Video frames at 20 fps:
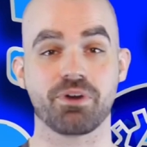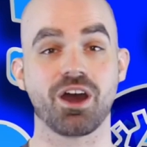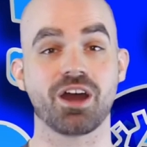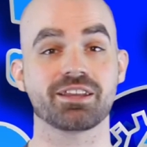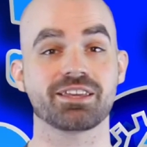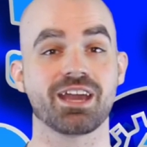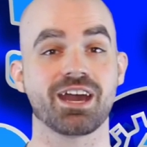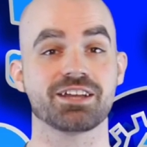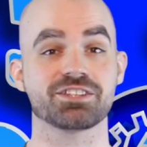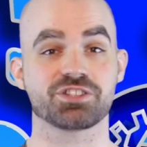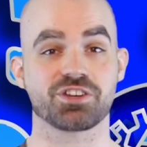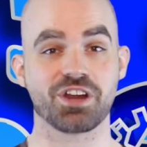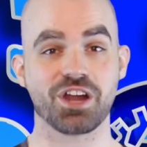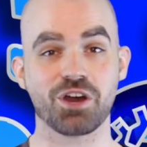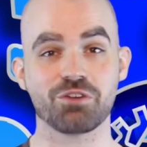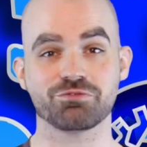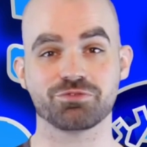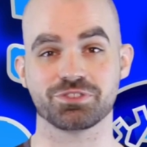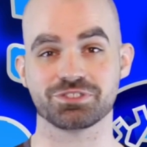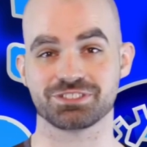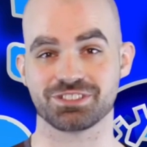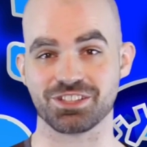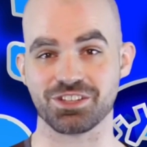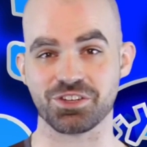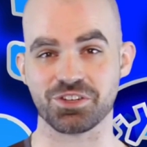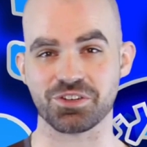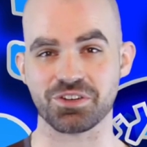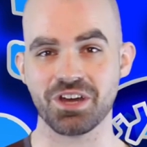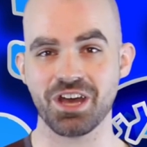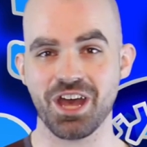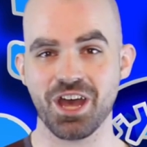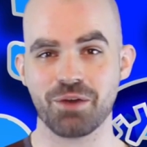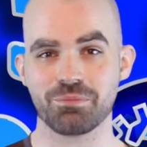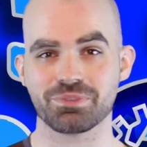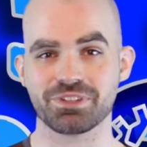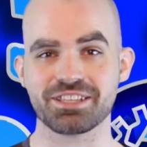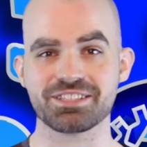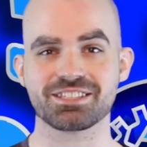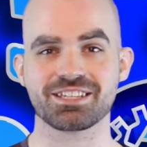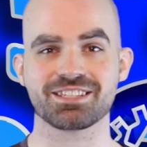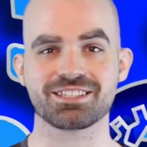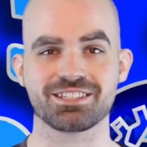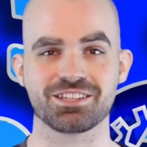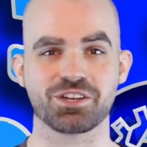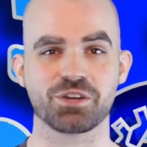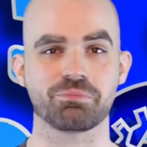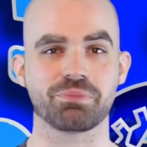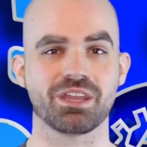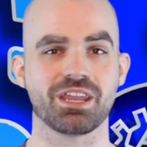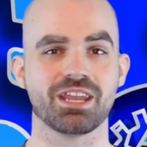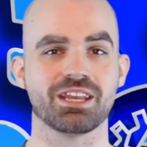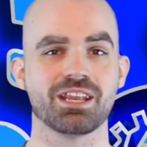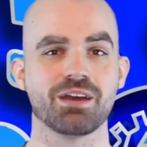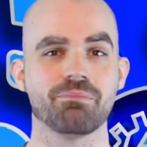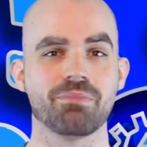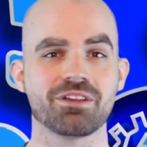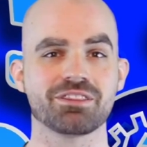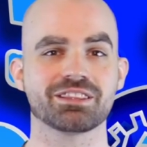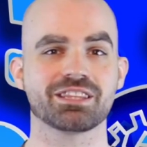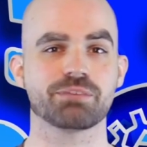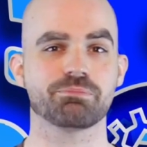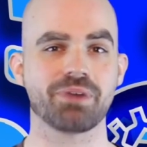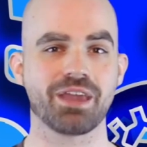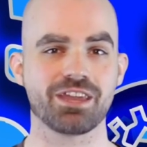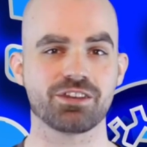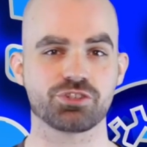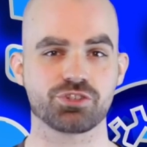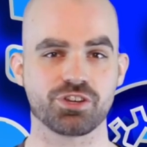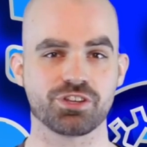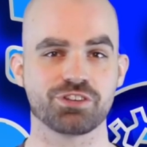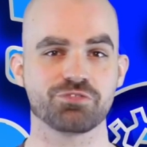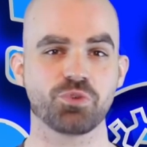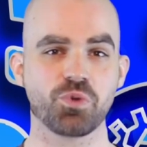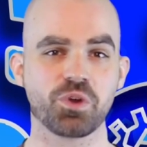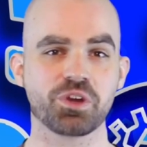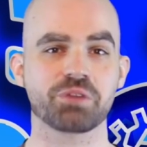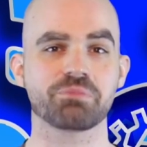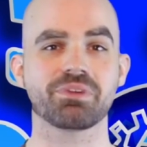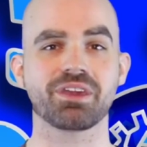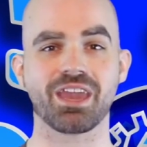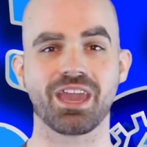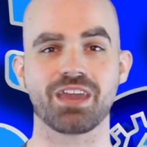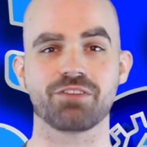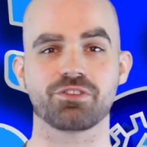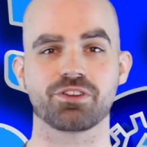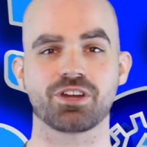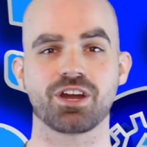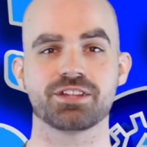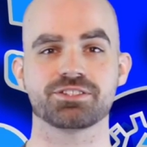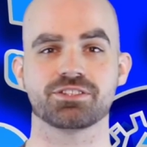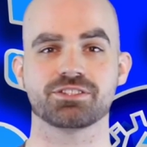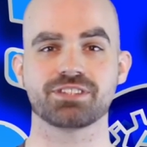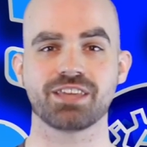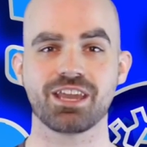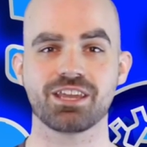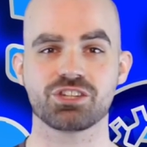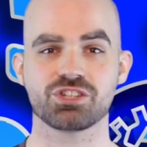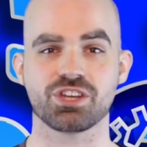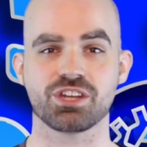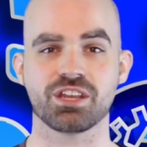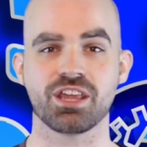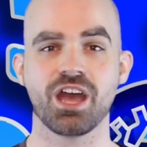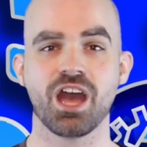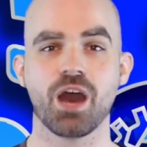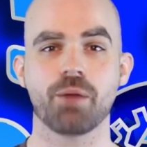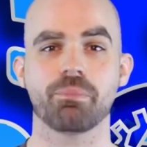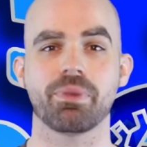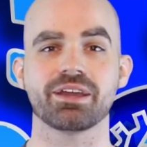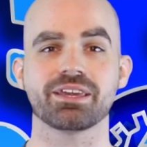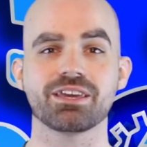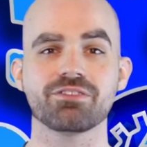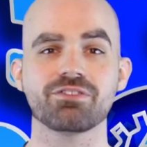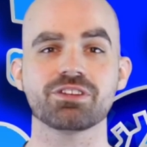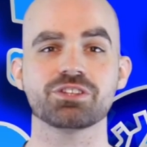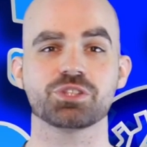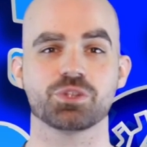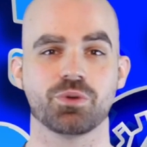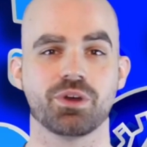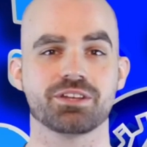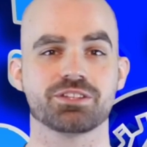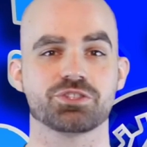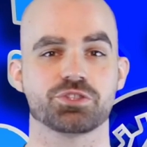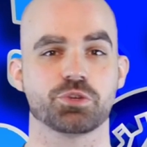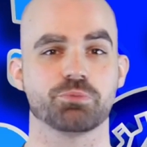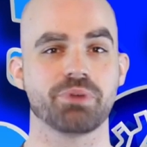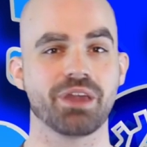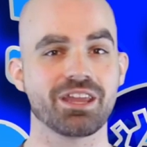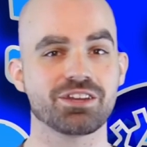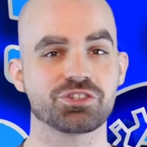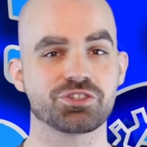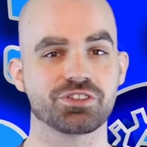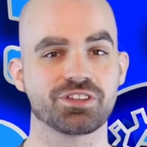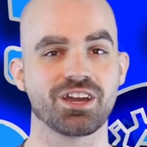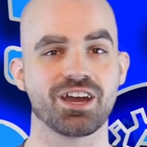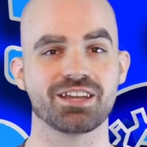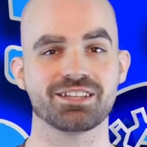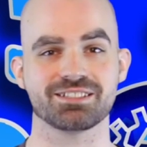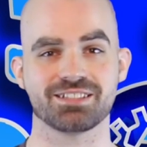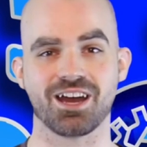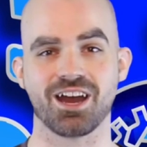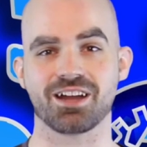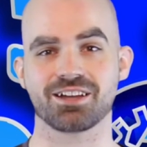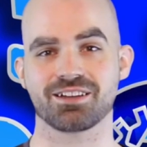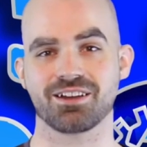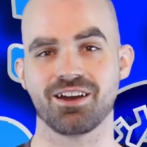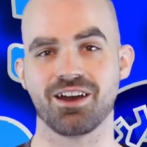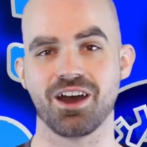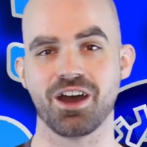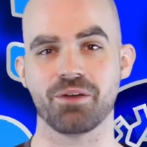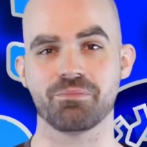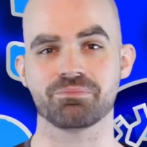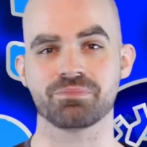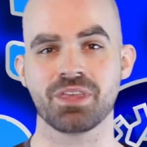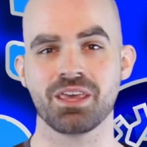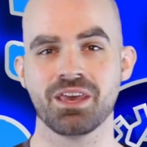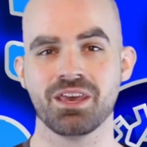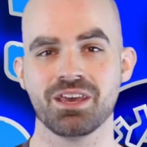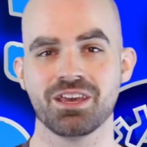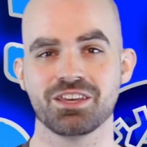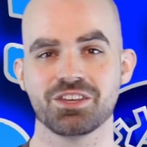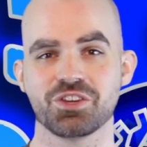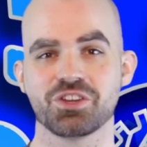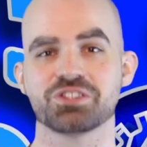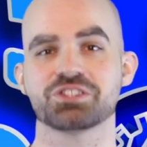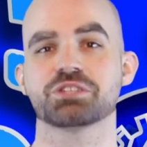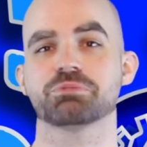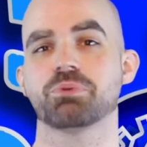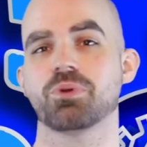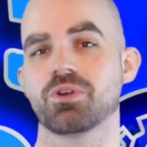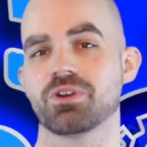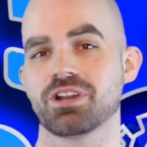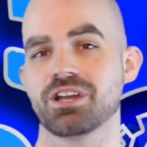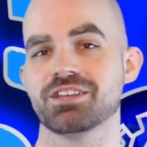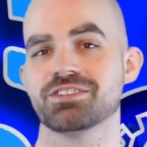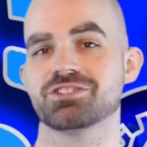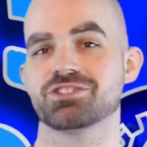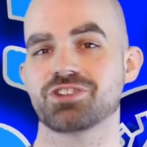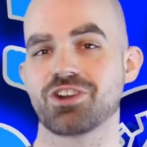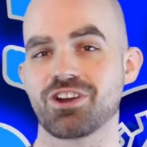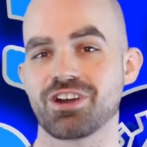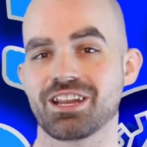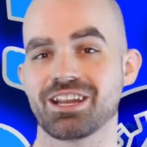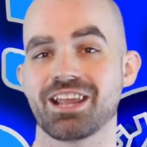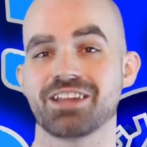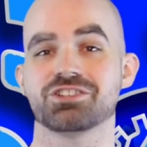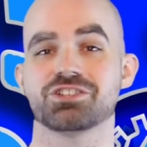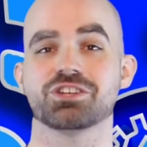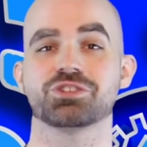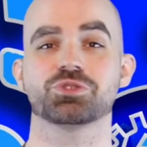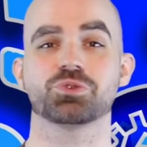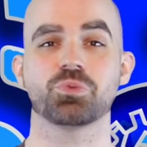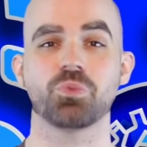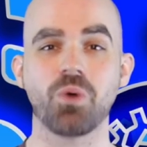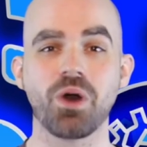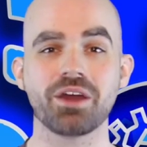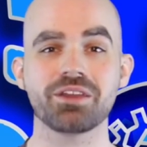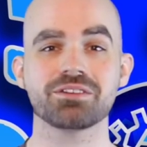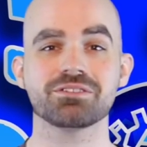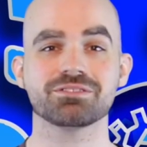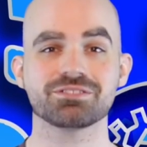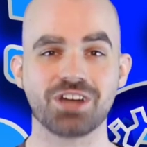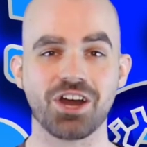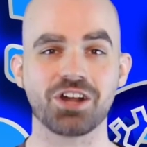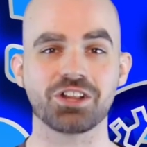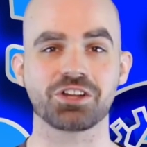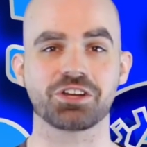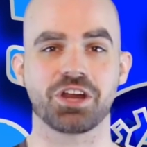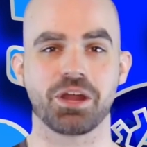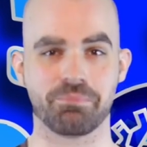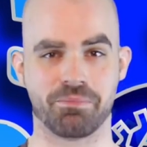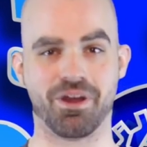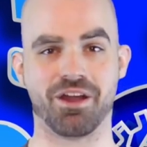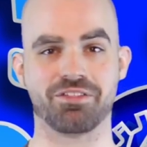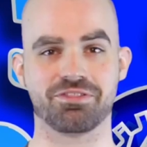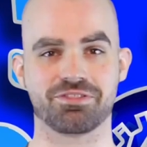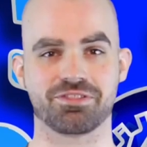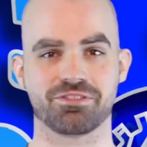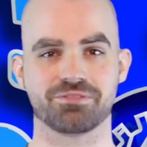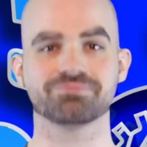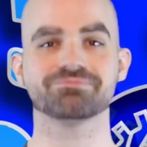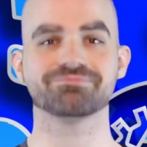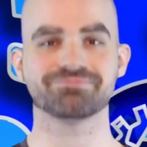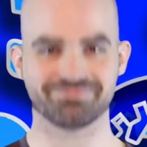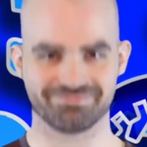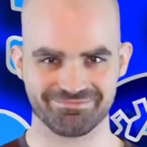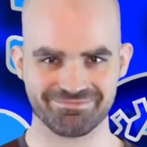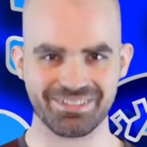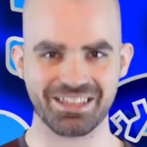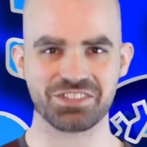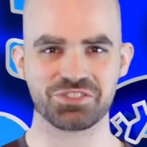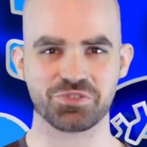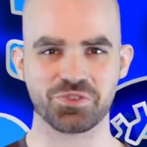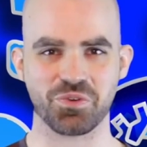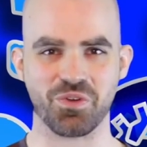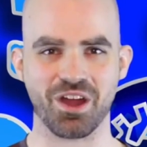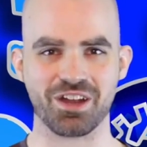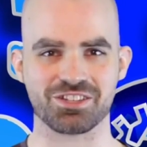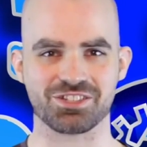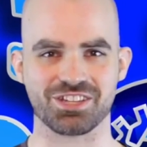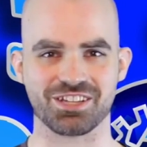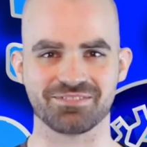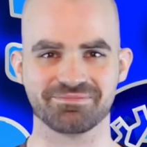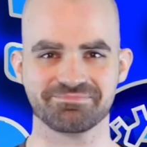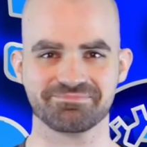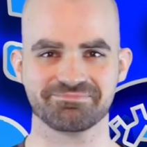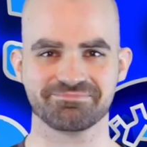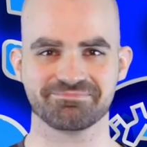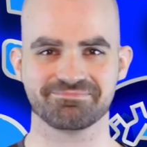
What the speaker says: podcasts are helpful to you, please consider being a monthly patron of Organ Behavior Consultation by giving to us through patreon.com. You can support us starting at just $1 a month. Thanks for watching.